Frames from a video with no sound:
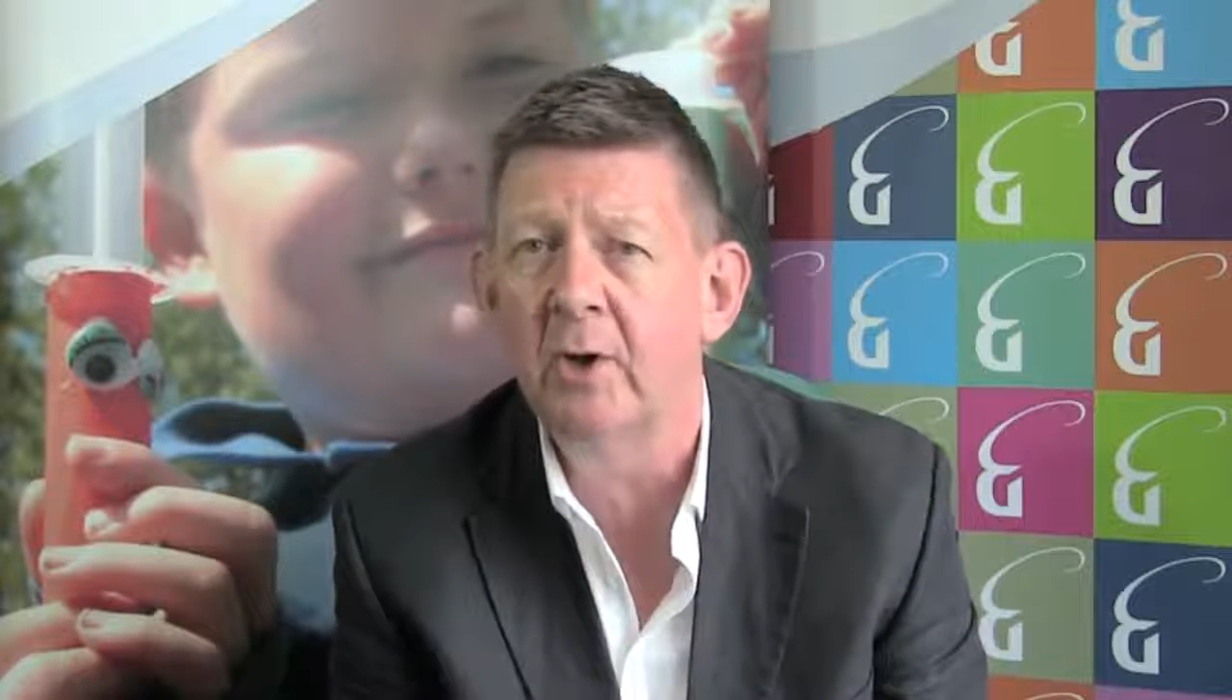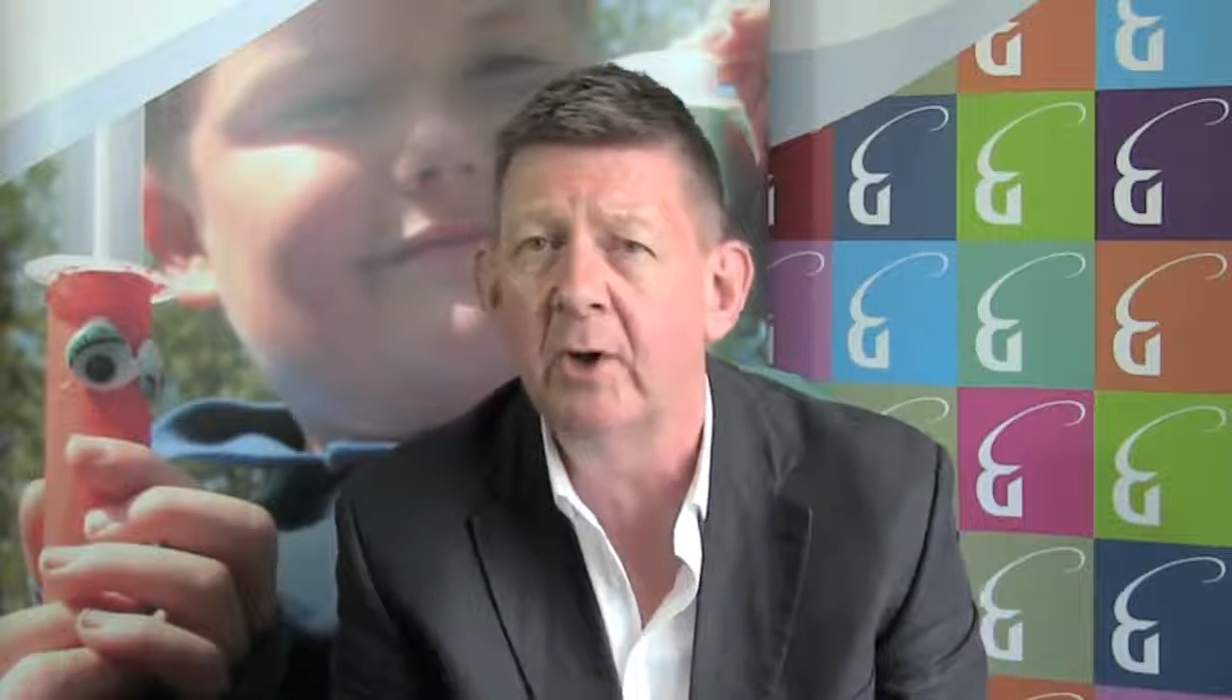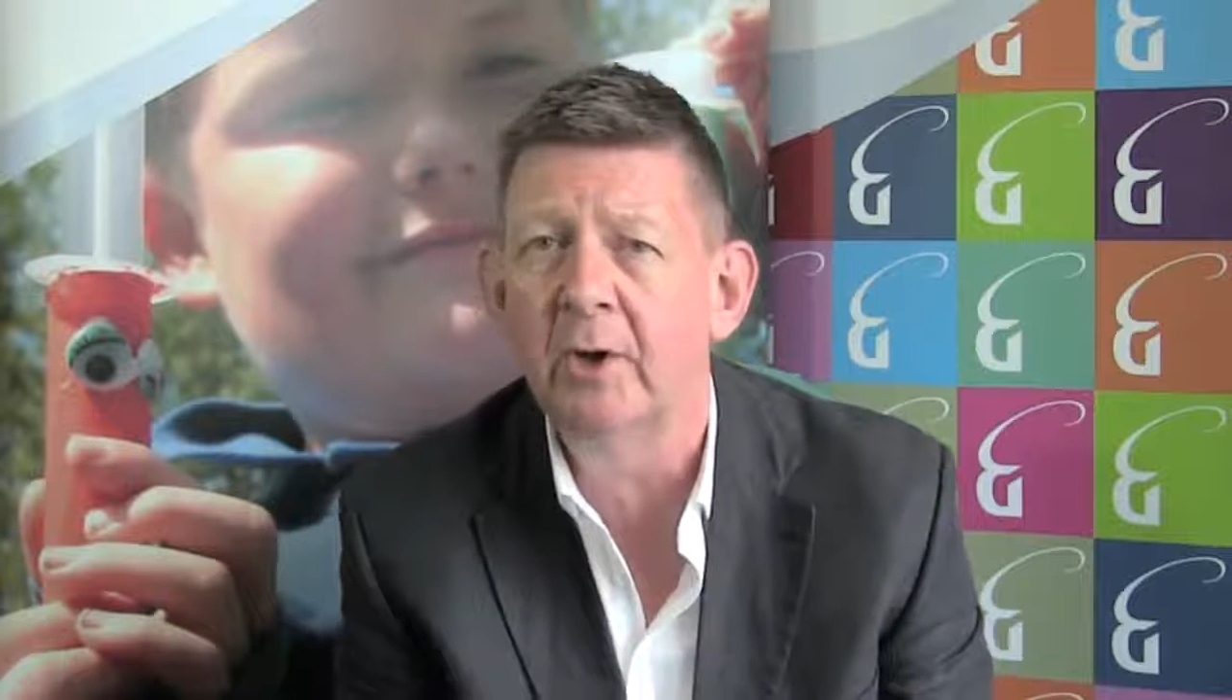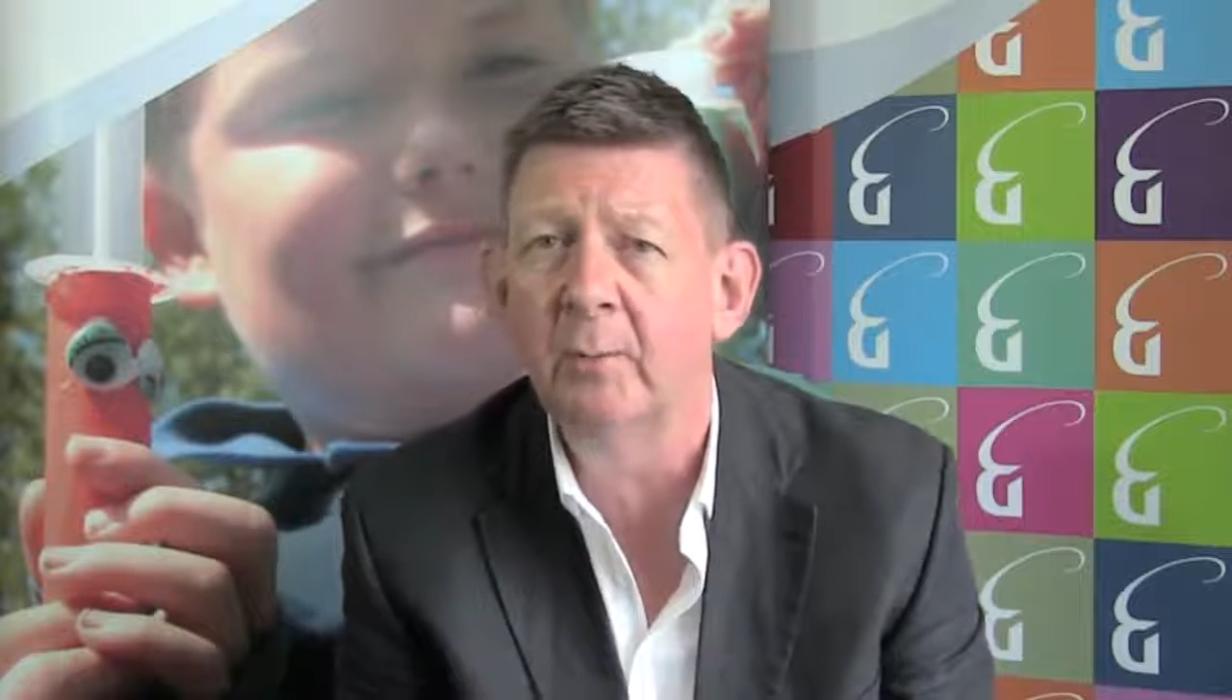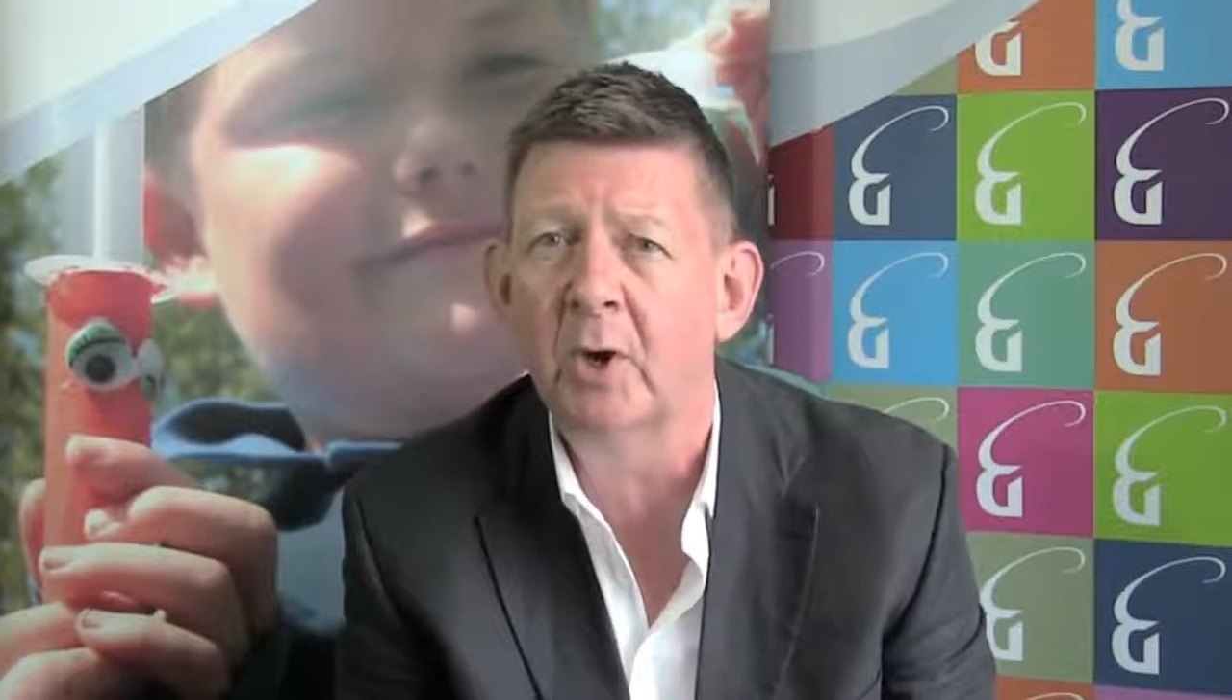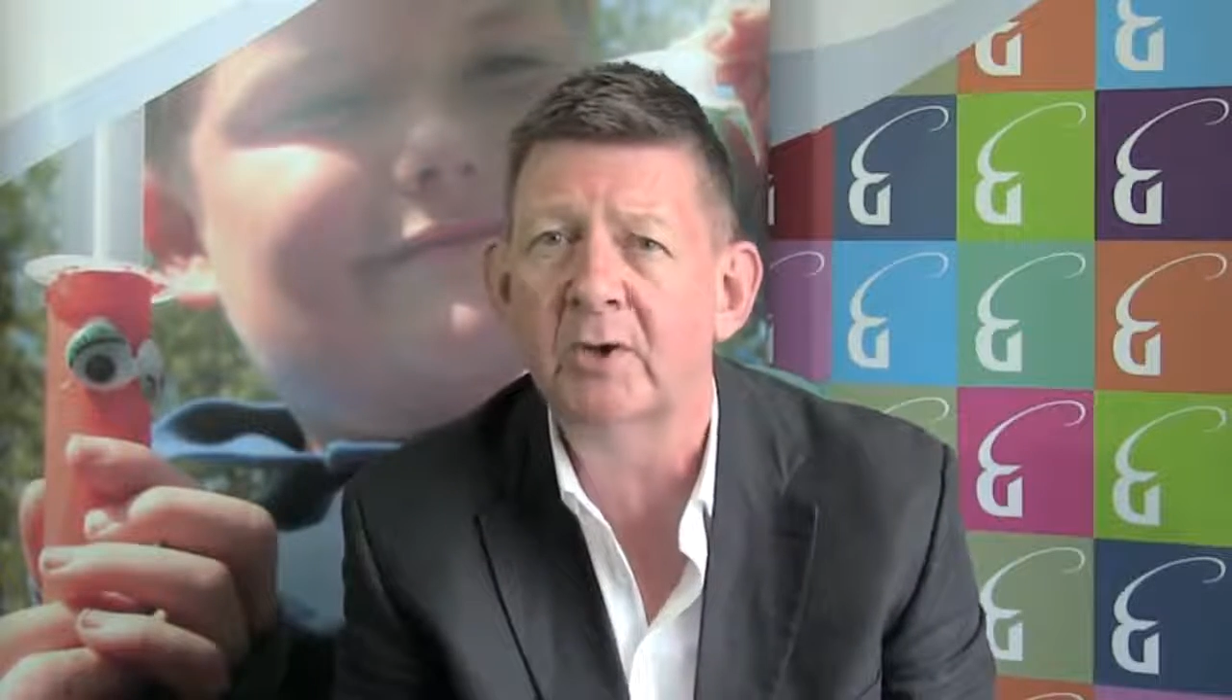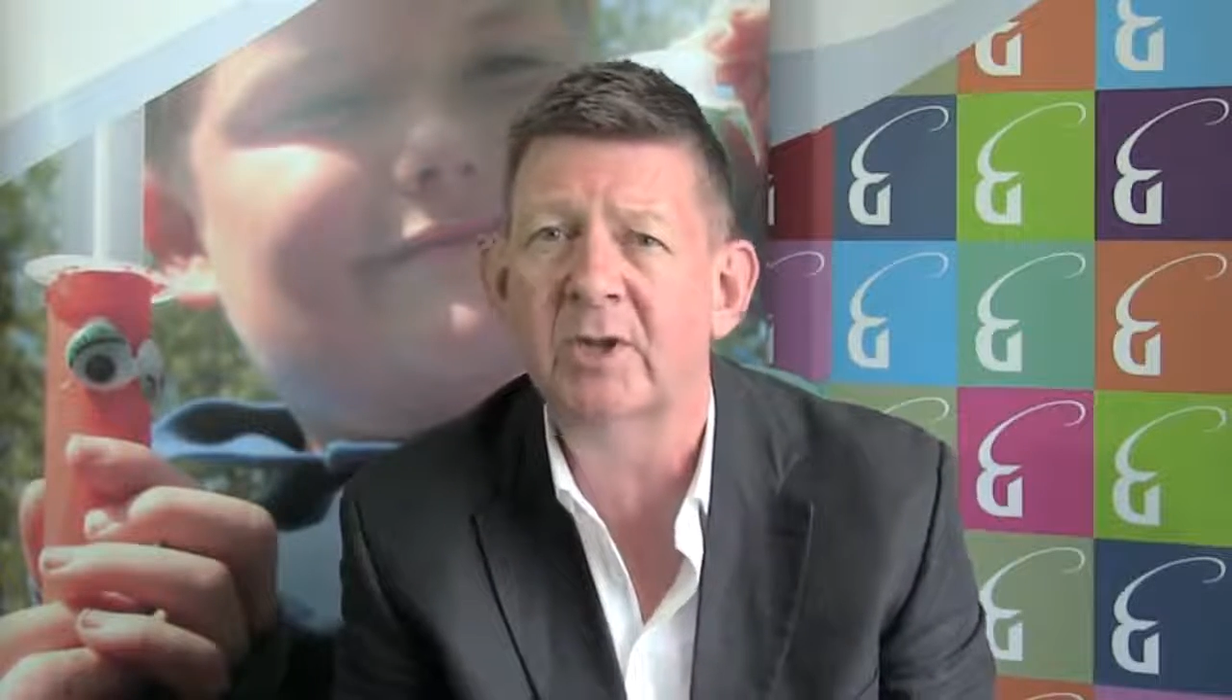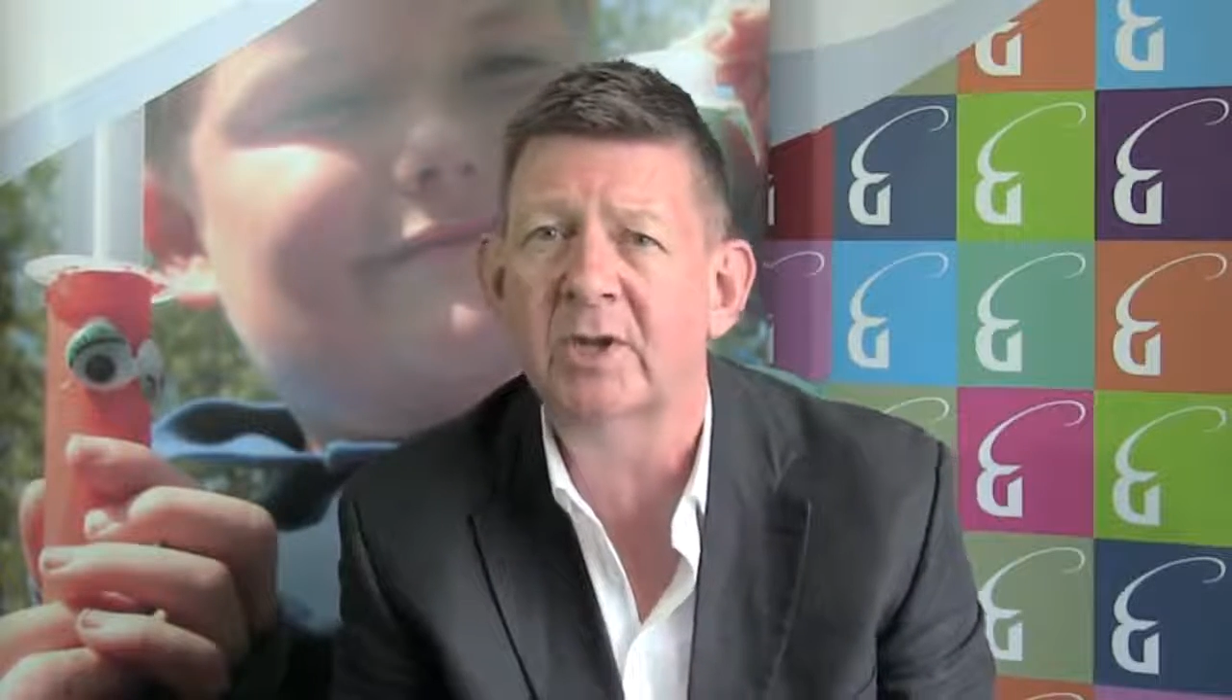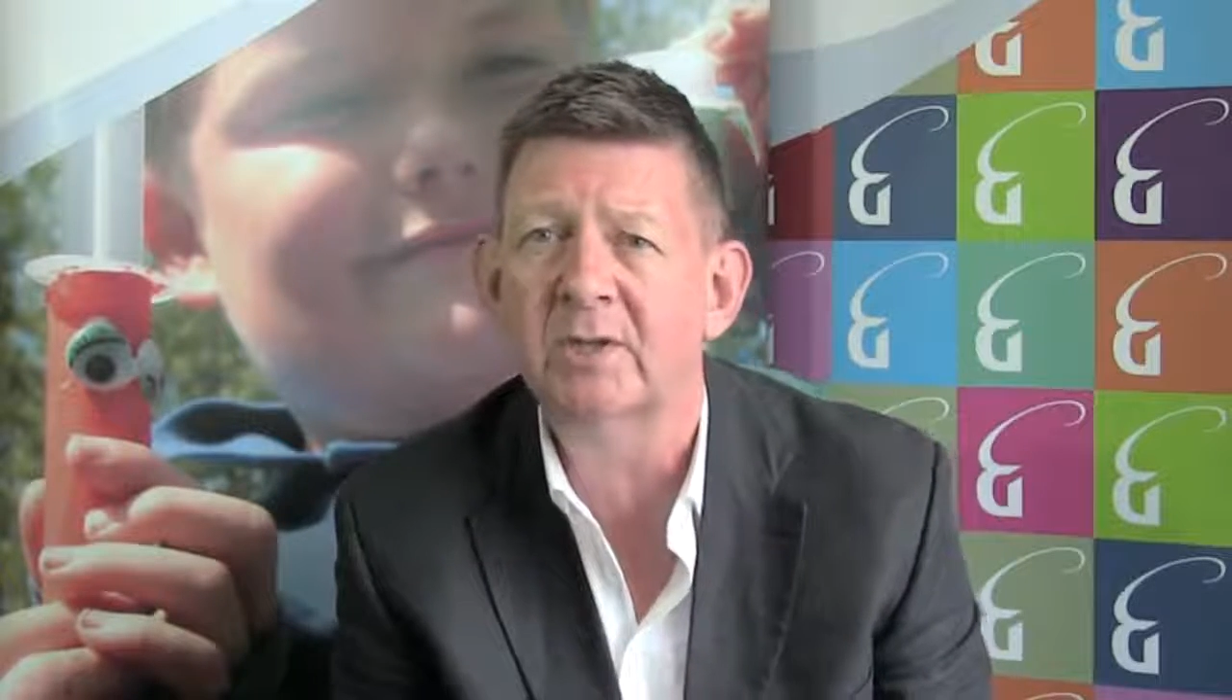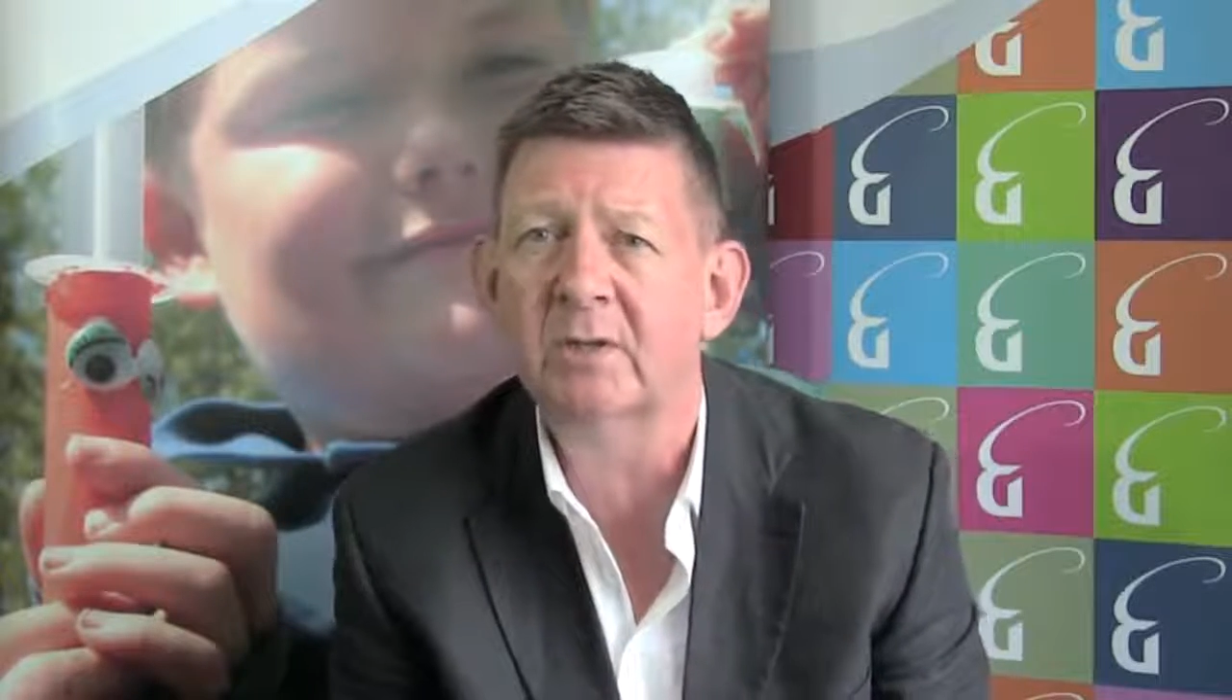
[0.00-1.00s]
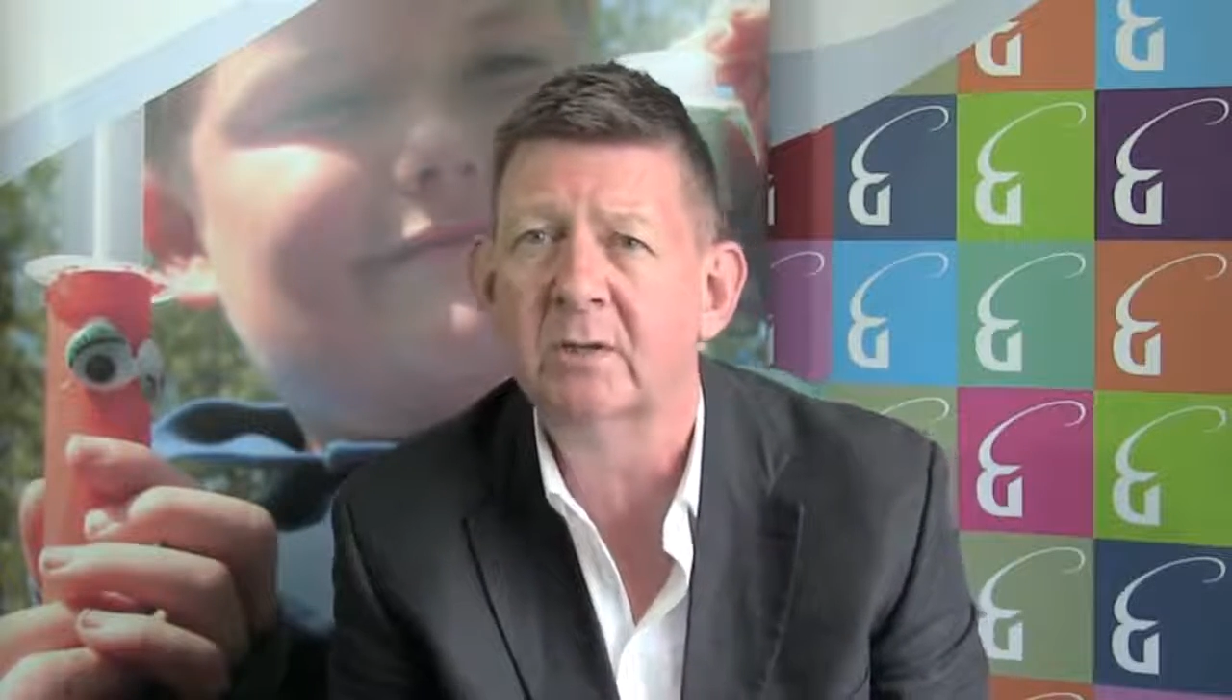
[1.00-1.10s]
learning process.